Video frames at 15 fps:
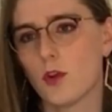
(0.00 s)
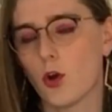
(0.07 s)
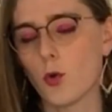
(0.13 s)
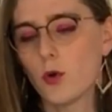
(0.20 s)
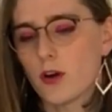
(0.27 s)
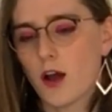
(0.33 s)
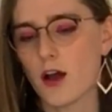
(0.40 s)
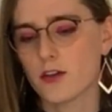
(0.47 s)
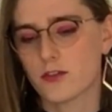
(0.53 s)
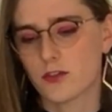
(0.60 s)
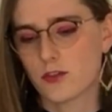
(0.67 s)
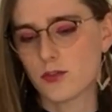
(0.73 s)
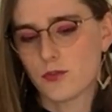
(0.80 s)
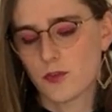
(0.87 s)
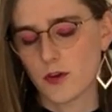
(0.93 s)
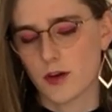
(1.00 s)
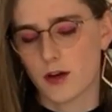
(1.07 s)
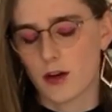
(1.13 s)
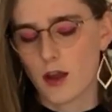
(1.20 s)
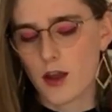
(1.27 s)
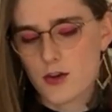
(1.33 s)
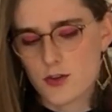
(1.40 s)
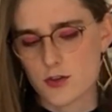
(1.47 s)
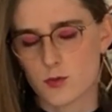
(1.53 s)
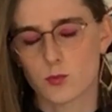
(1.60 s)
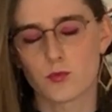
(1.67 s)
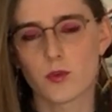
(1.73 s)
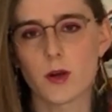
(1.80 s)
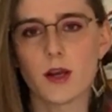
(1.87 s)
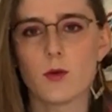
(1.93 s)
No one asked for it, I just
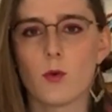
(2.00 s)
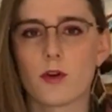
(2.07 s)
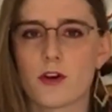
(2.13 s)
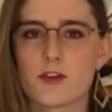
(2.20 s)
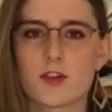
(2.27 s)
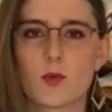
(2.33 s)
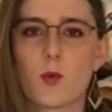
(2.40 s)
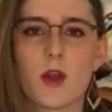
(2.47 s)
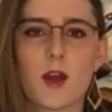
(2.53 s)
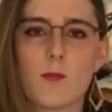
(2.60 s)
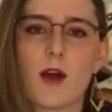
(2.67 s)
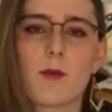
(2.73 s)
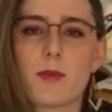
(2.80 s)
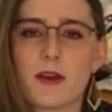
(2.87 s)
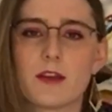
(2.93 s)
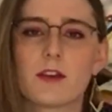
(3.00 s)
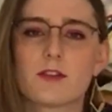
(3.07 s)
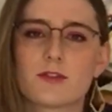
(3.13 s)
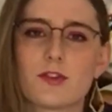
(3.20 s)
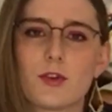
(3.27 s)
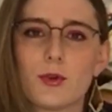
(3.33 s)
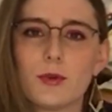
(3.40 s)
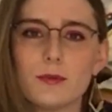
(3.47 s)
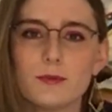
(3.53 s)
really wanted to wear my pink suit.